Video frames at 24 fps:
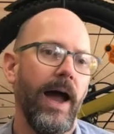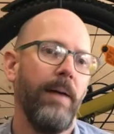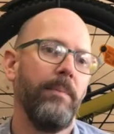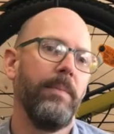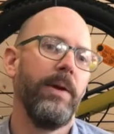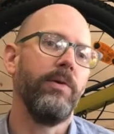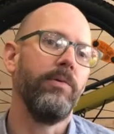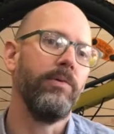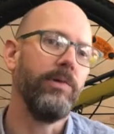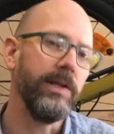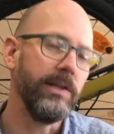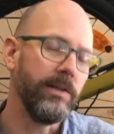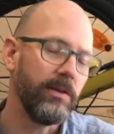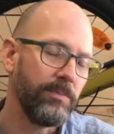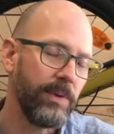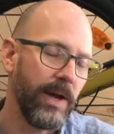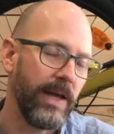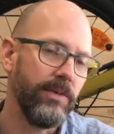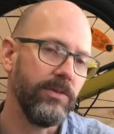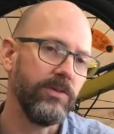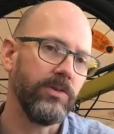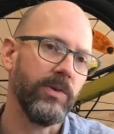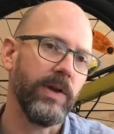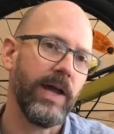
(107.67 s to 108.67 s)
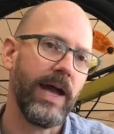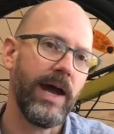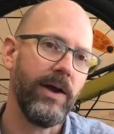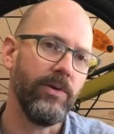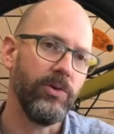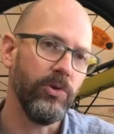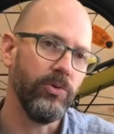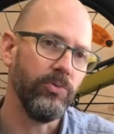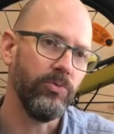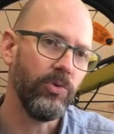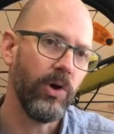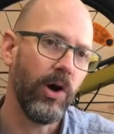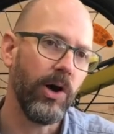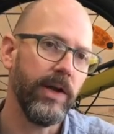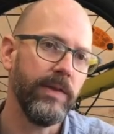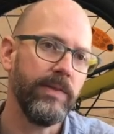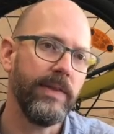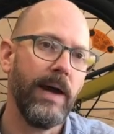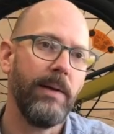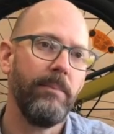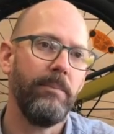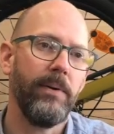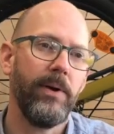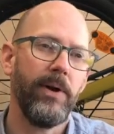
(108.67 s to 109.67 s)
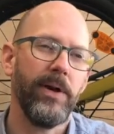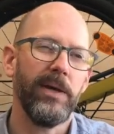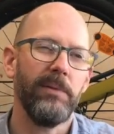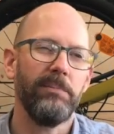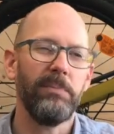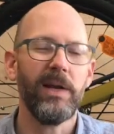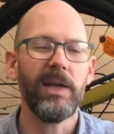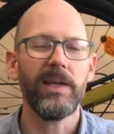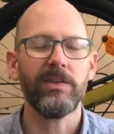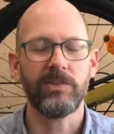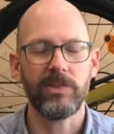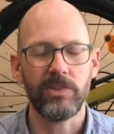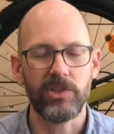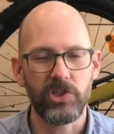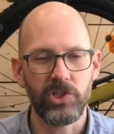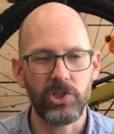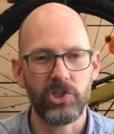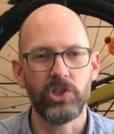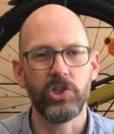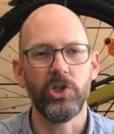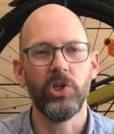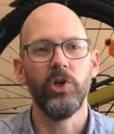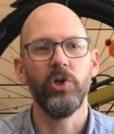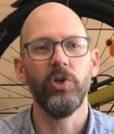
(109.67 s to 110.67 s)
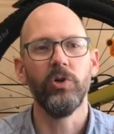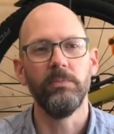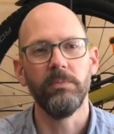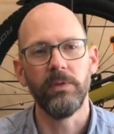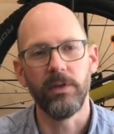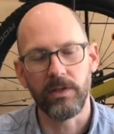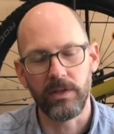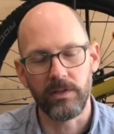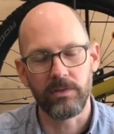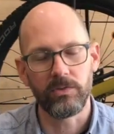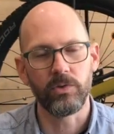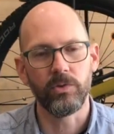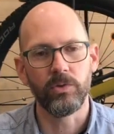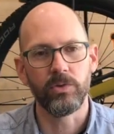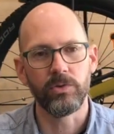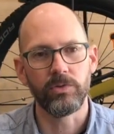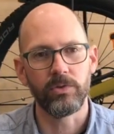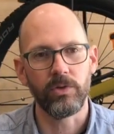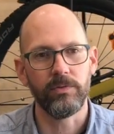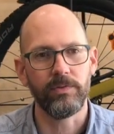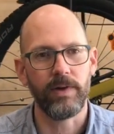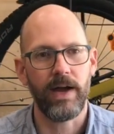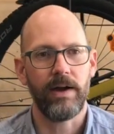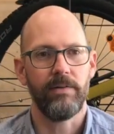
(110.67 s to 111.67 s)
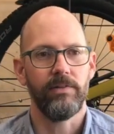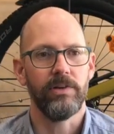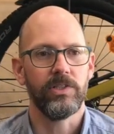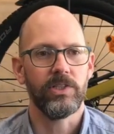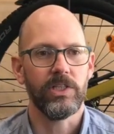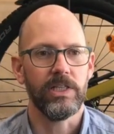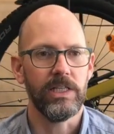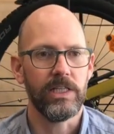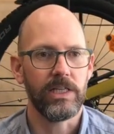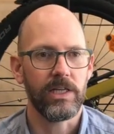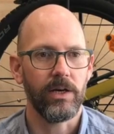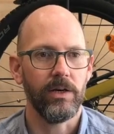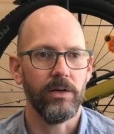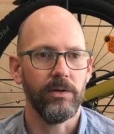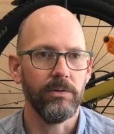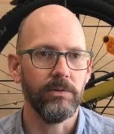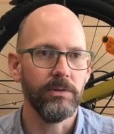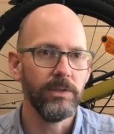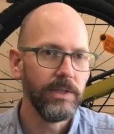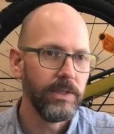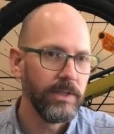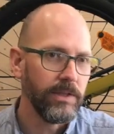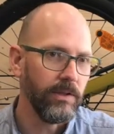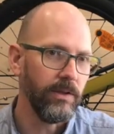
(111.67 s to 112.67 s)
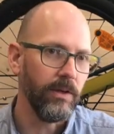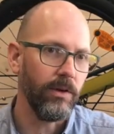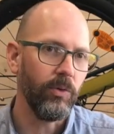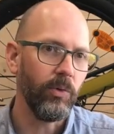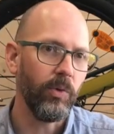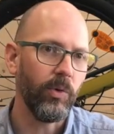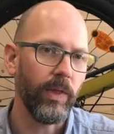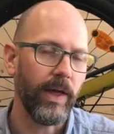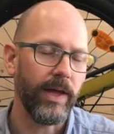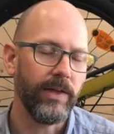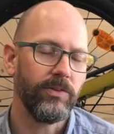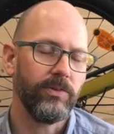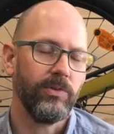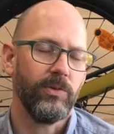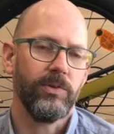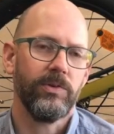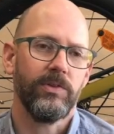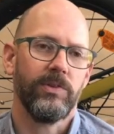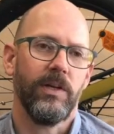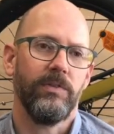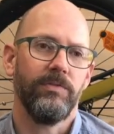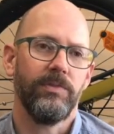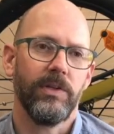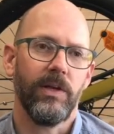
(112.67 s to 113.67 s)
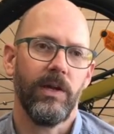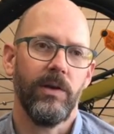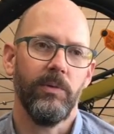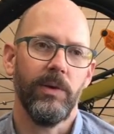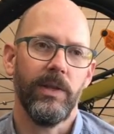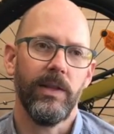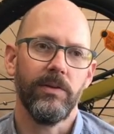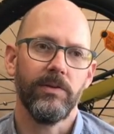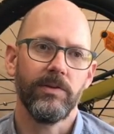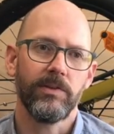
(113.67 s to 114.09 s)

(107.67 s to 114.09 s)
It really depends on how you ride that bike, but let's assume that it's all sort of average eco, all that sort of stuff to go with it.